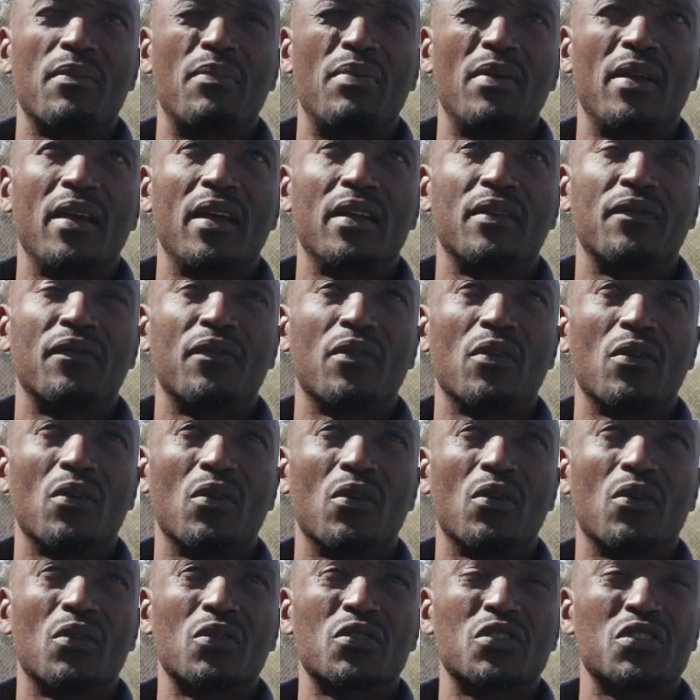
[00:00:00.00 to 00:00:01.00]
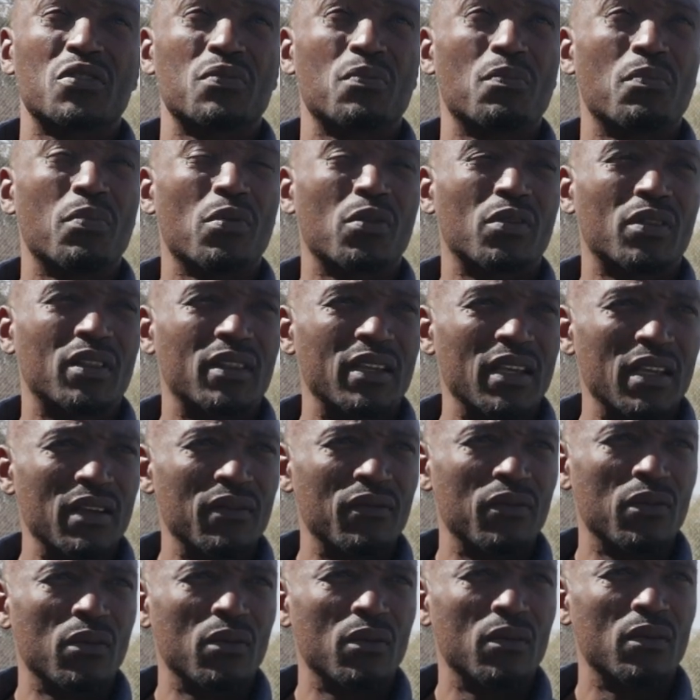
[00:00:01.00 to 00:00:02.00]
played for
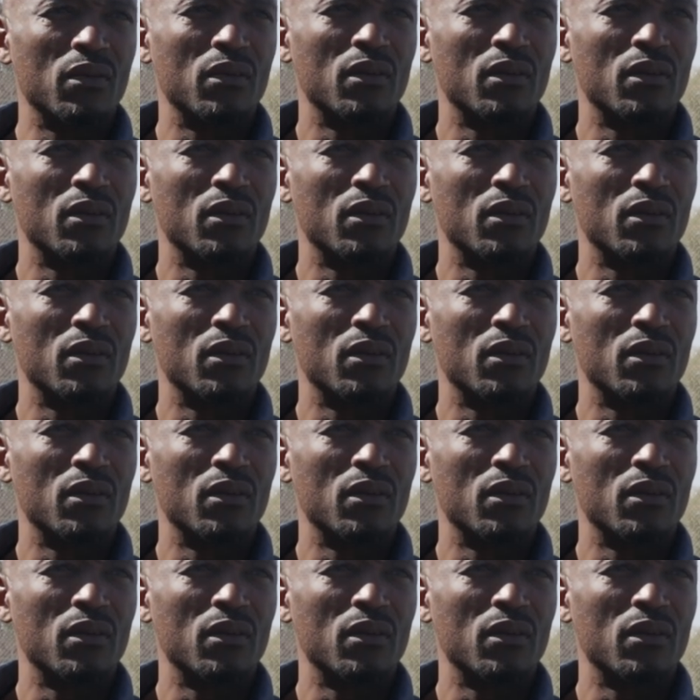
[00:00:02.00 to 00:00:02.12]
Sportivo